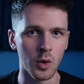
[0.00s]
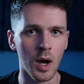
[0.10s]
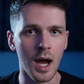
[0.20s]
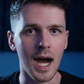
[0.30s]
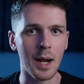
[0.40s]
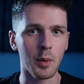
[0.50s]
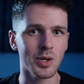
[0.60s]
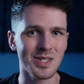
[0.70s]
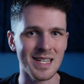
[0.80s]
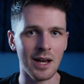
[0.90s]
I will
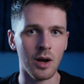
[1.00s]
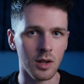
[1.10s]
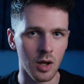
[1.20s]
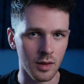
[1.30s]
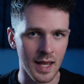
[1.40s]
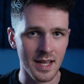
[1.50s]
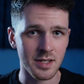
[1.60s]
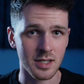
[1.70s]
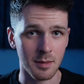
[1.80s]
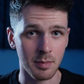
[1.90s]
sell a lot less because I'm
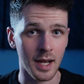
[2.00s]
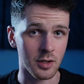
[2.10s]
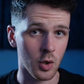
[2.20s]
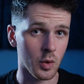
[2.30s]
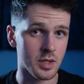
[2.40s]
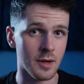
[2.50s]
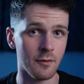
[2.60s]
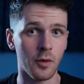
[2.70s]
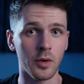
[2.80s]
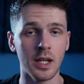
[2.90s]
planning to hold some for
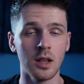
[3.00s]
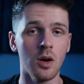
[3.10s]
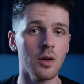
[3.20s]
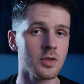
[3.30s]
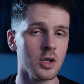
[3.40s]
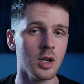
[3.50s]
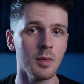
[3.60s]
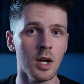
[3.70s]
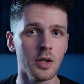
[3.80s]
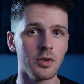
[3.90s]
the long term
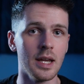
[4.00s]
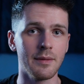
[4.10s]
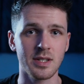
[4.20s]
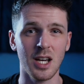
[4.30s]
to never sell,